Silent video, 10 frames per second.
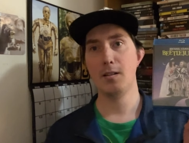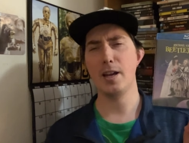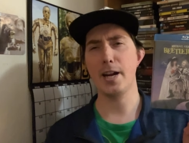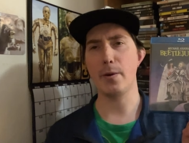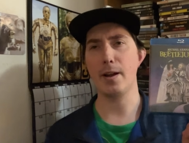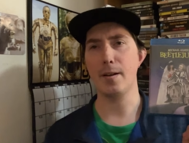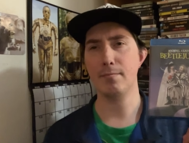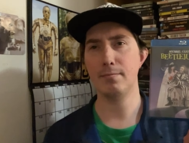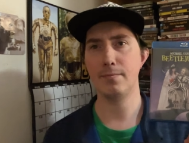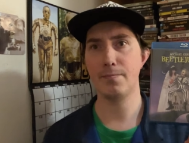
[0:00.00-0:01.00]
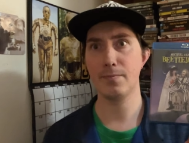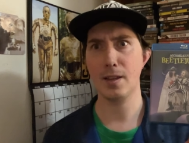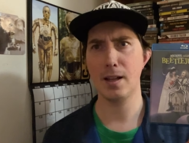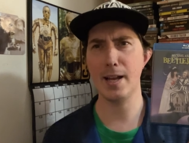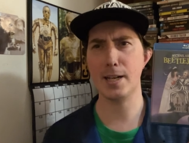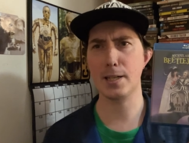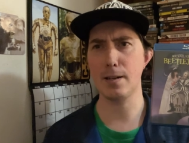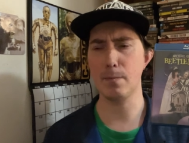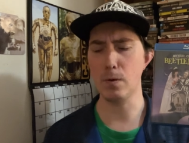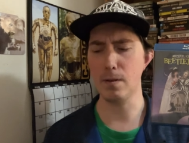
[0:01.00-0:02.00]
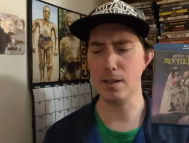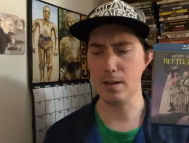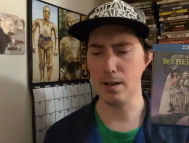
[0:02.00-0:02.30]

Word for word: Anyway, excellent movie.